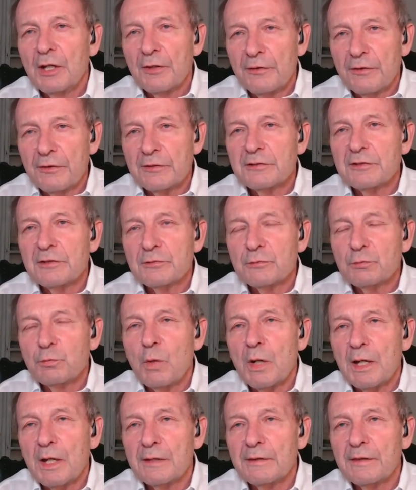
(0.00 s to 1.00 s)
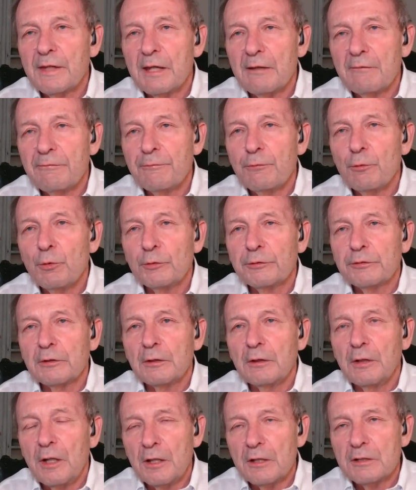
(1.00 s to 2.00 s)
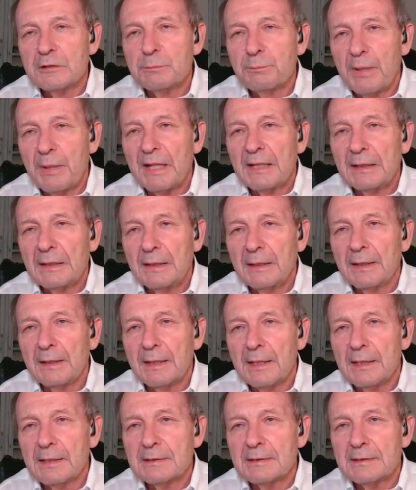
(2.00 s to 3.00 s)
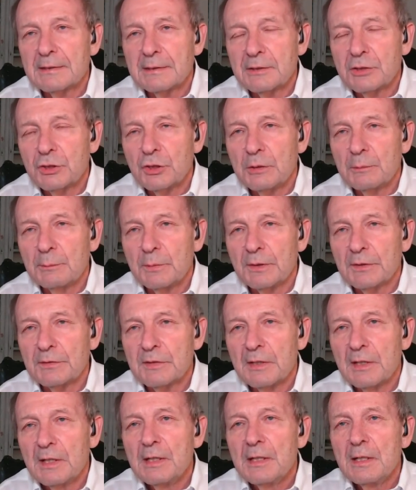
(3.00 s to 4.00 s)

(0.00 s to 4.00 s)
This is where they fought the last battle against the Germans.